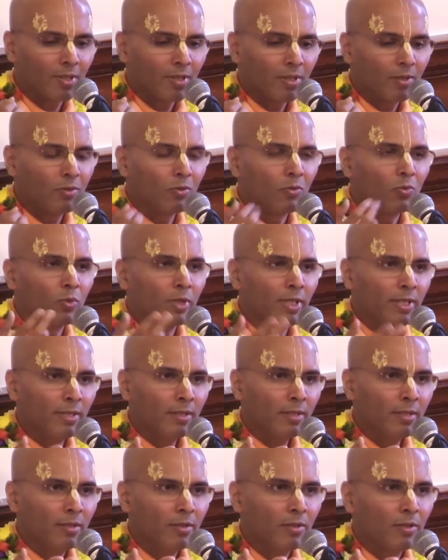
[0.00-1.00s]
to
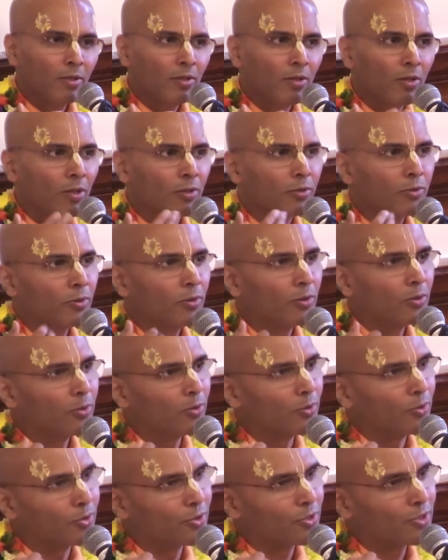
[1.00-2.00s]
win or to
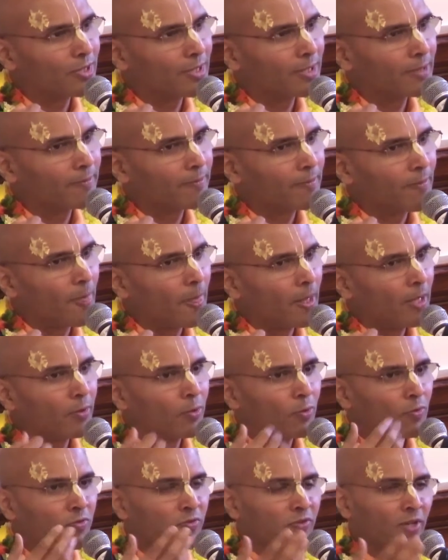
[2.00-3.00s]
lose, to
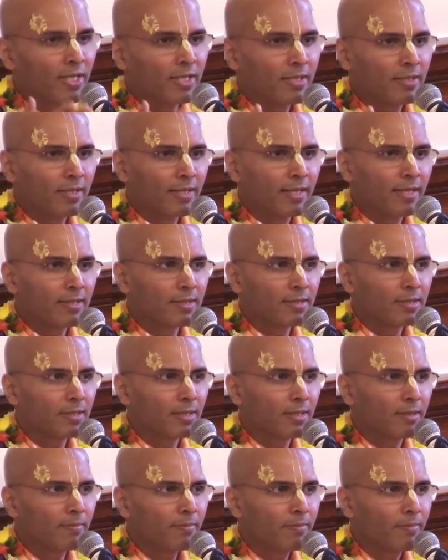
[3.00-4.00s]
fight against
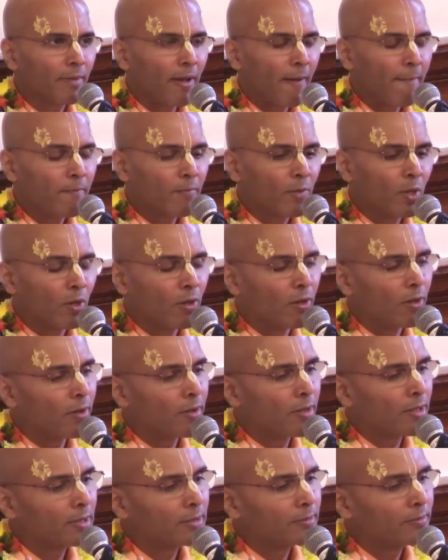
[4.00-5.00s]
them
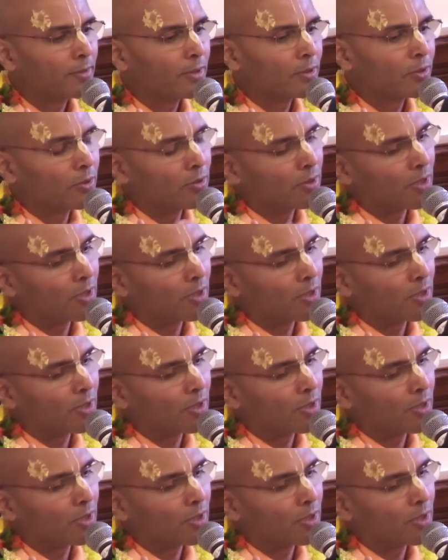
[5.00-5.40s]
or to not